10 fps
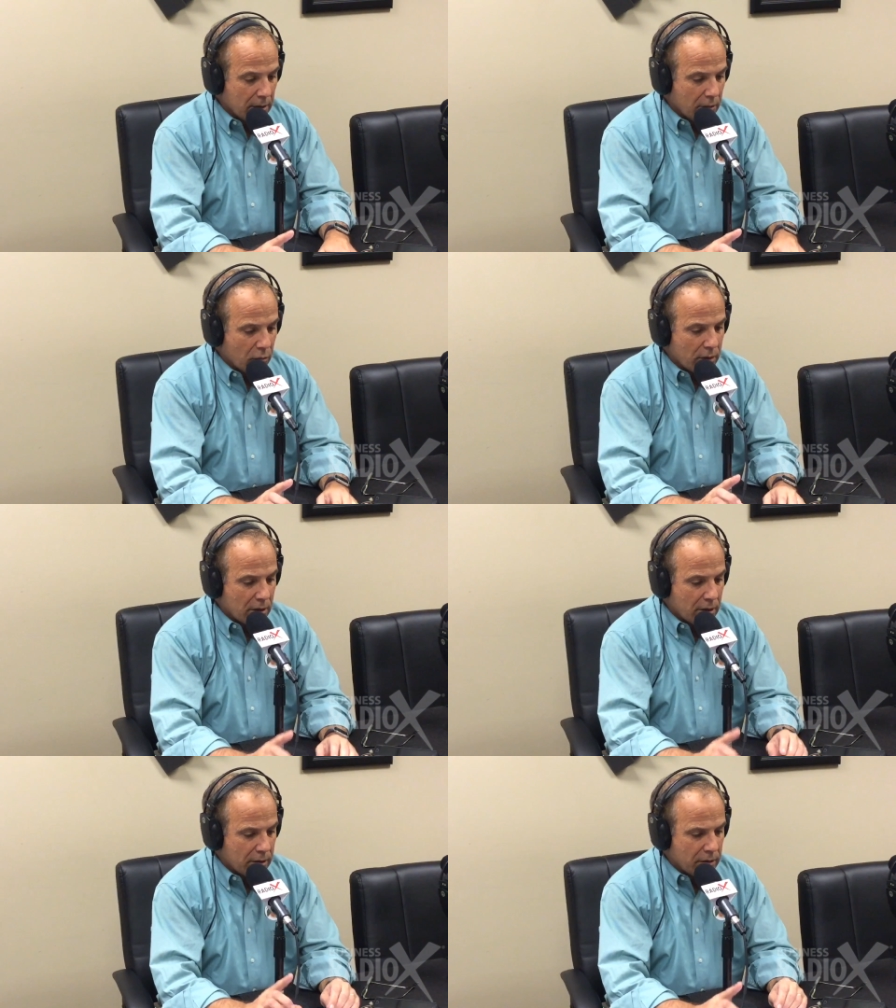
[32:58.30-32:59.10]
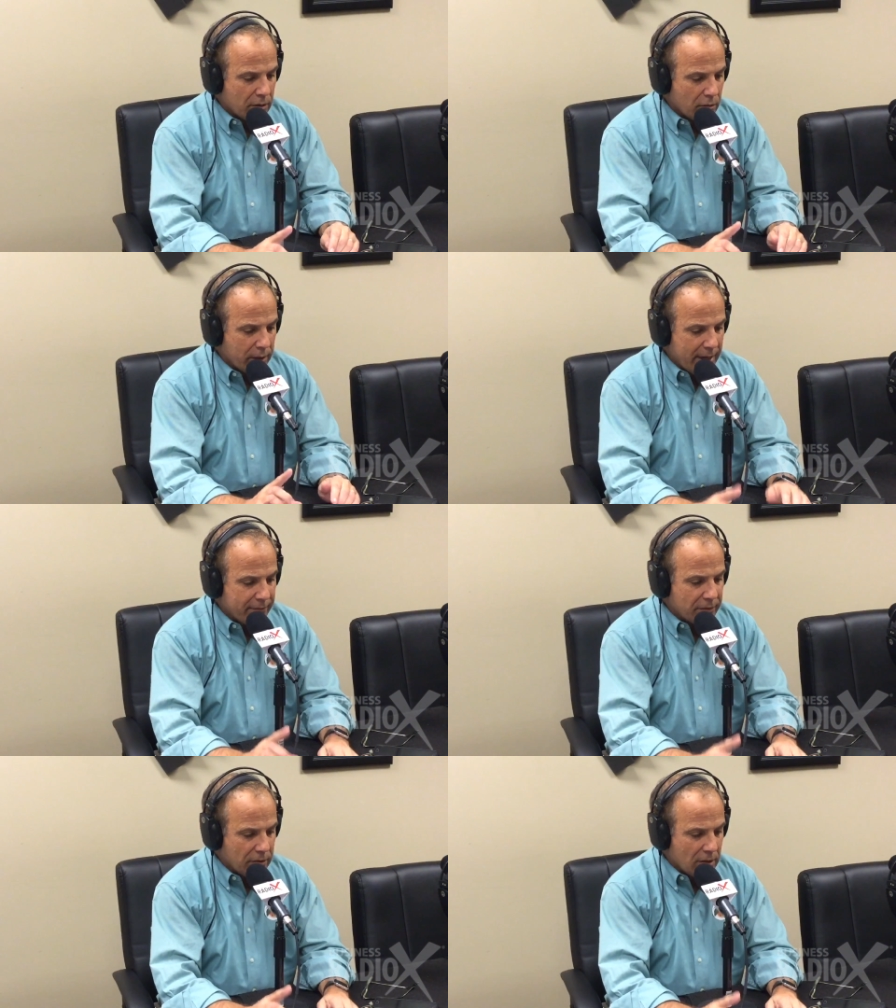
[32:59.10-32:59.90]
we
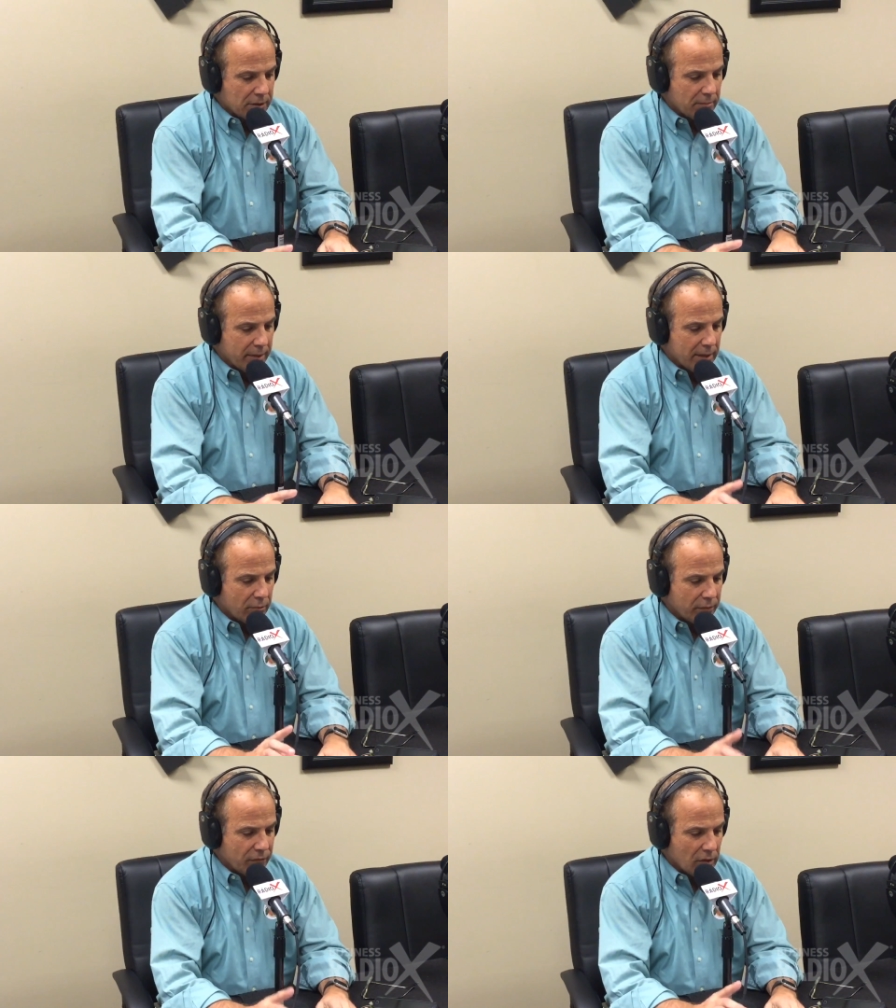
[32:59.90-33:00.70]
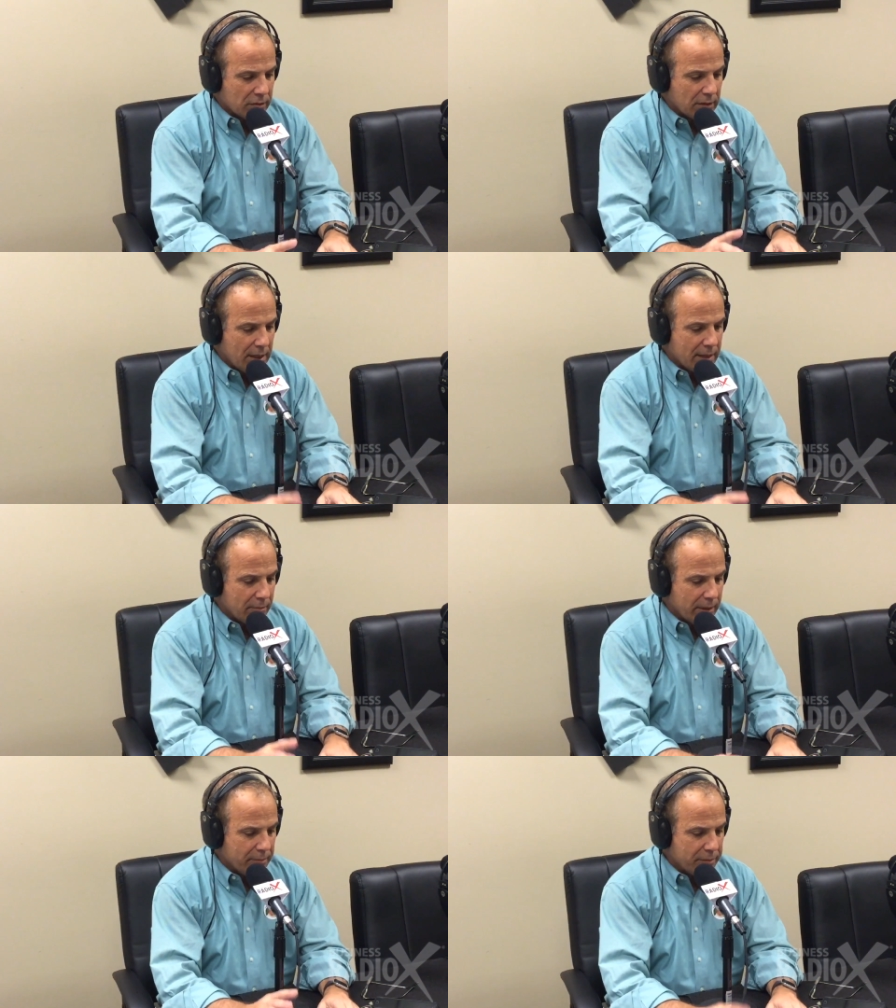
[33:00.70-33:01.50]
haven't talked about. We've talked a lot
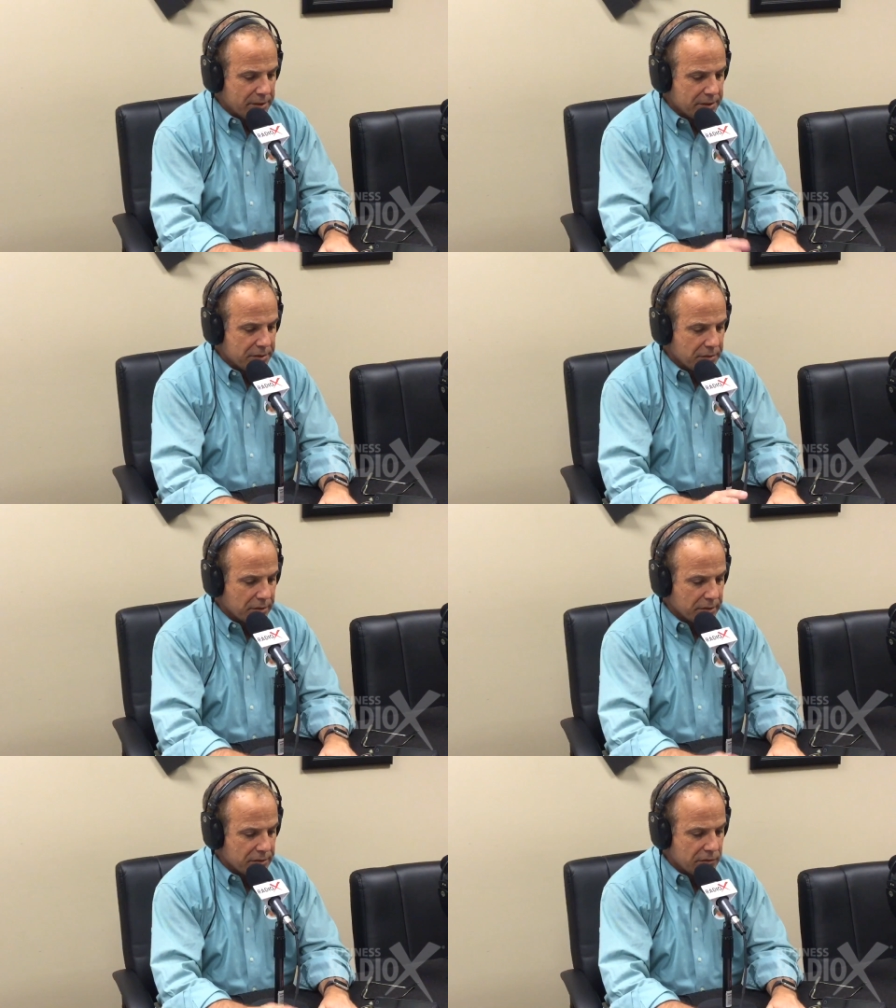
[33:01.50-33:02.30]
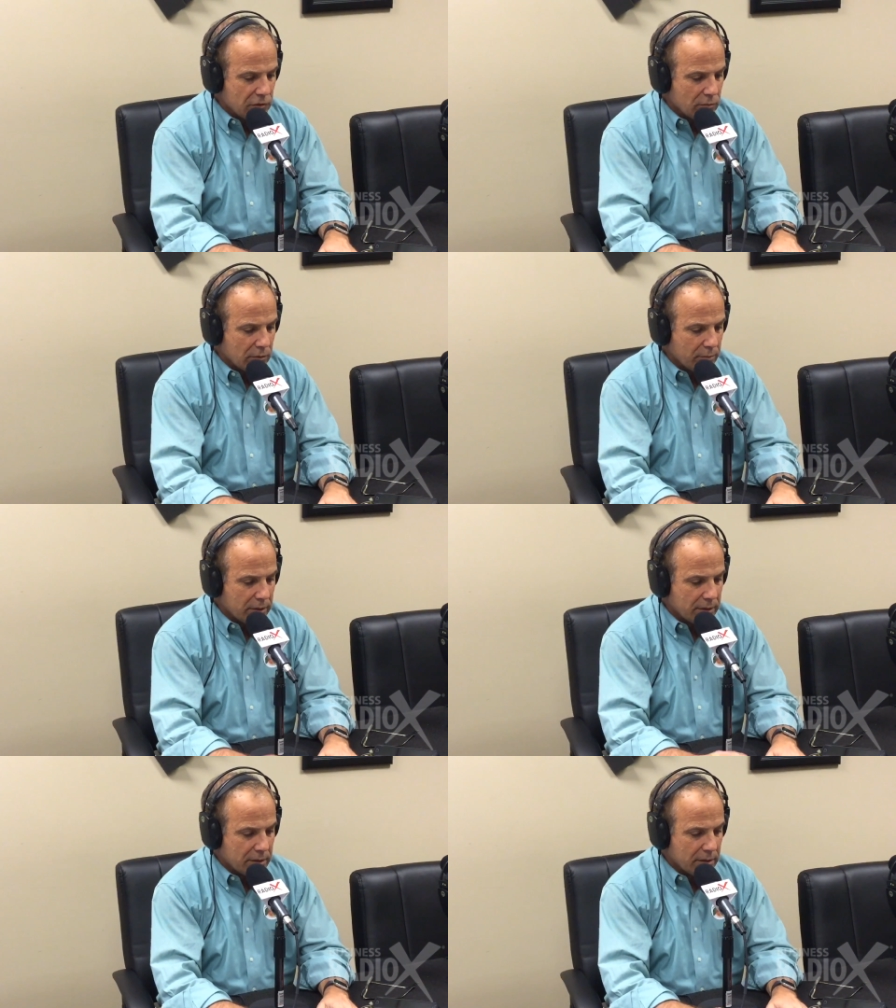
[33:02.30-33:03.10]
about business to consumer,
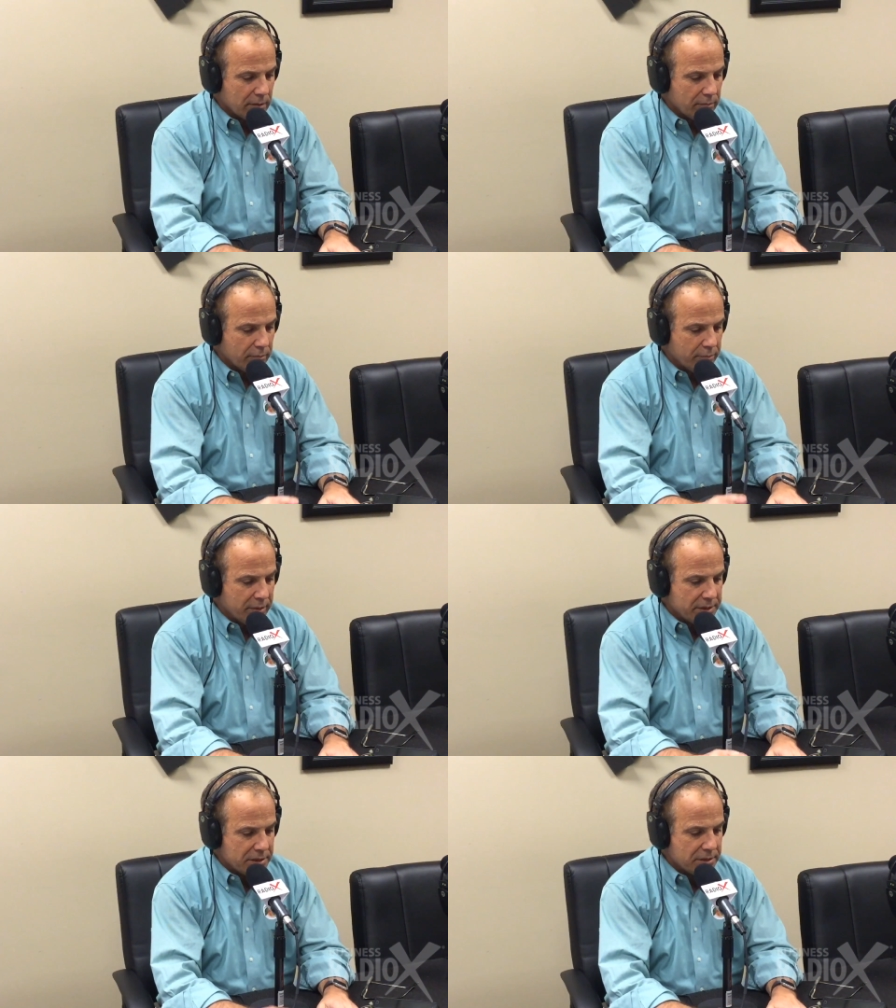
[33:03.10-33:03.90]
but business